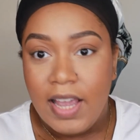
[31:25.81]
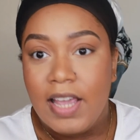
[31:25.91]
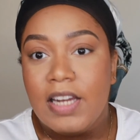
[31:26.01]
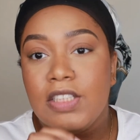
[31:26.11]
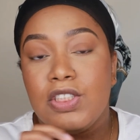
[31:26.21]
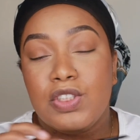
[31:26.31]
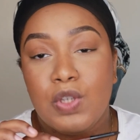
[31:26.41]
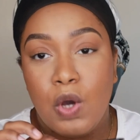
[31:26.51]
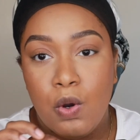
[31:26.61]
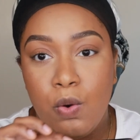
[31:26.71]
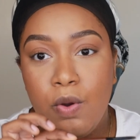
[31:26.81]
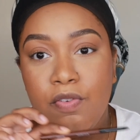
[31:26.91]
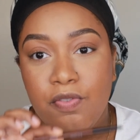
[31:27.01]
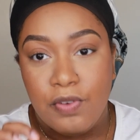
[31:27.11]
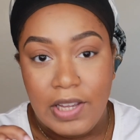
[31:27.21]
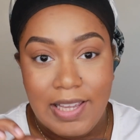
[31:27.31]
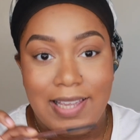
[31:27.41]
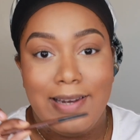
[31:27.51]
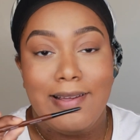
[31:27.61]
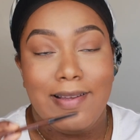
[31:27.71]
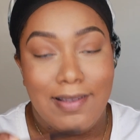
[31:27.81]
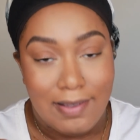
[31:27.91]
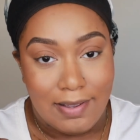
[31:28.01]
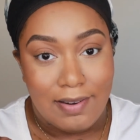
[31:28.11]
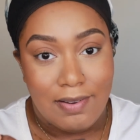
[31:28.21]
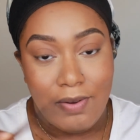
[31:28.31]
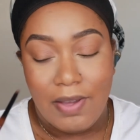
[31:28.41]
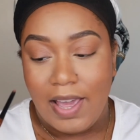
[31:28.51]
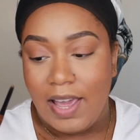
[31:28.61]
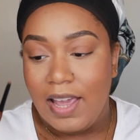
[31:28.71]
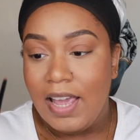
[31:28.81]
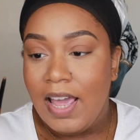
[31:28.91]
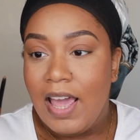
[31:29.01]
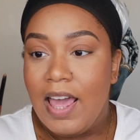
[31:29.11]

It is so freaking good, okay?